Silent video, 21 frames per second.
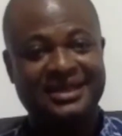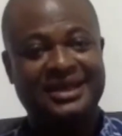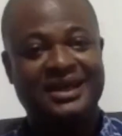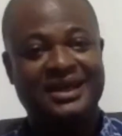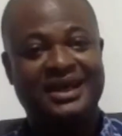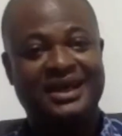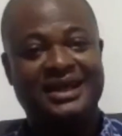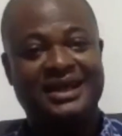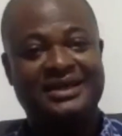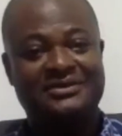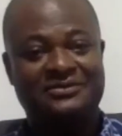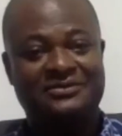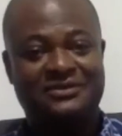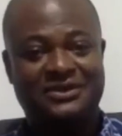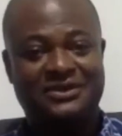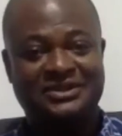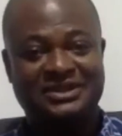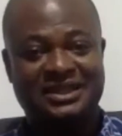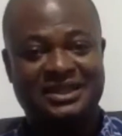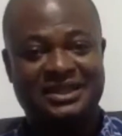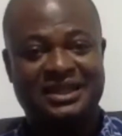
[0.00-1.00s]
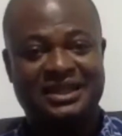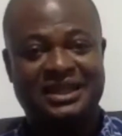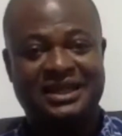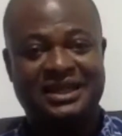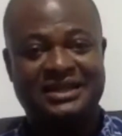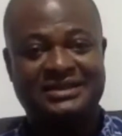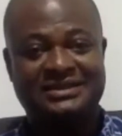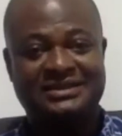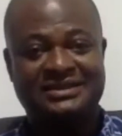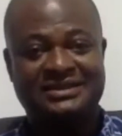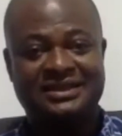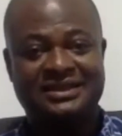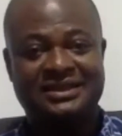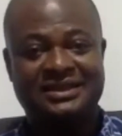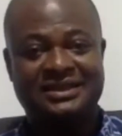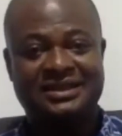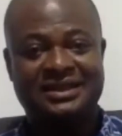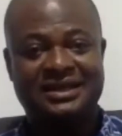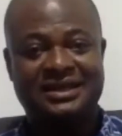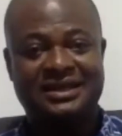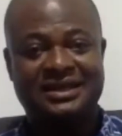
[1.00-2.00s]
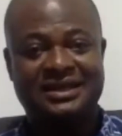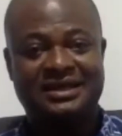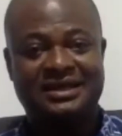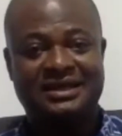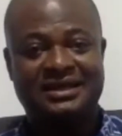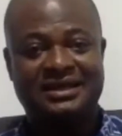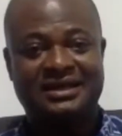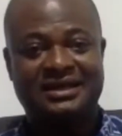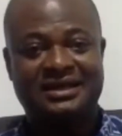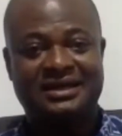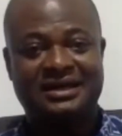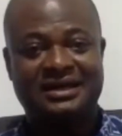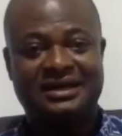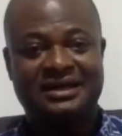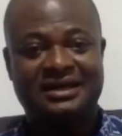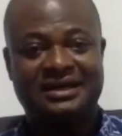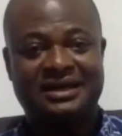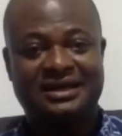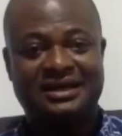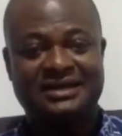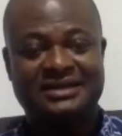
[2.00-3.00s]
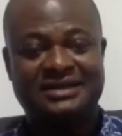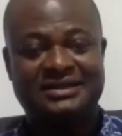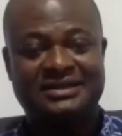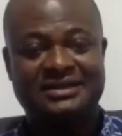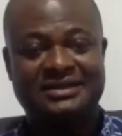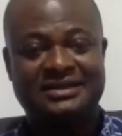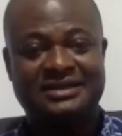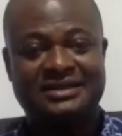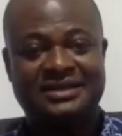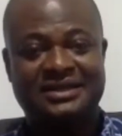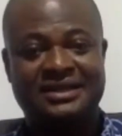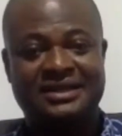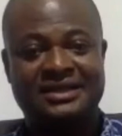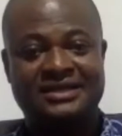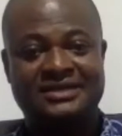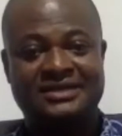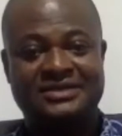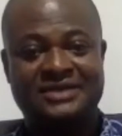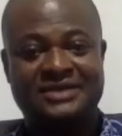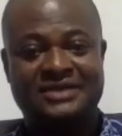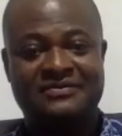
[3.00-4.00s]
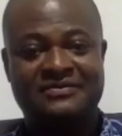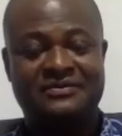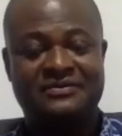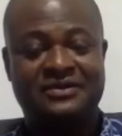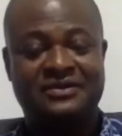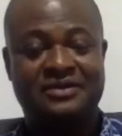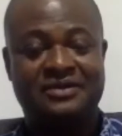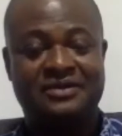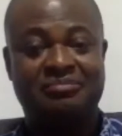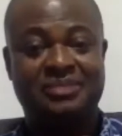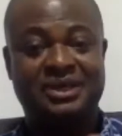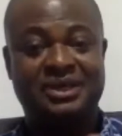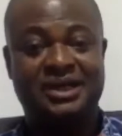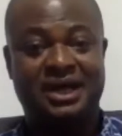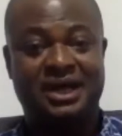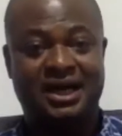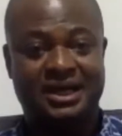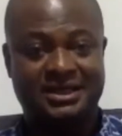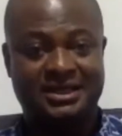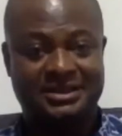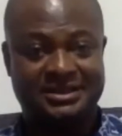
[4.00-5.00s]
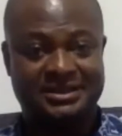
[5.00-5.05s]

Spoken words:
And the fourth and last thing as a leader is to have a very big heart.